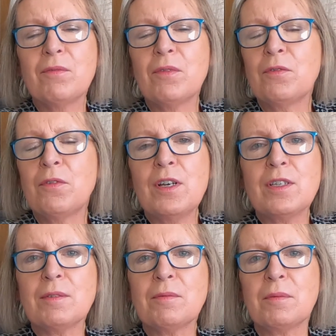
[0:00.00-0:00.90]

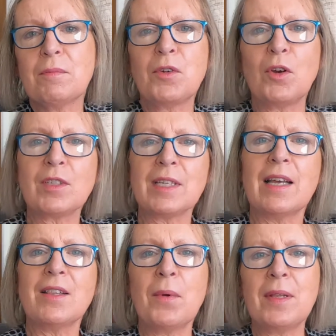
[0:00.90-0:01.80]
first got
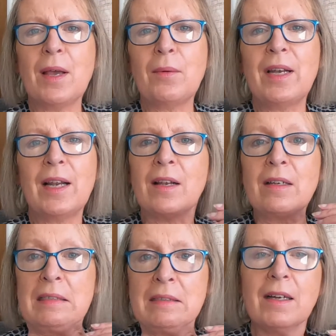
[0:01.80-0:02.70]
together when they were little,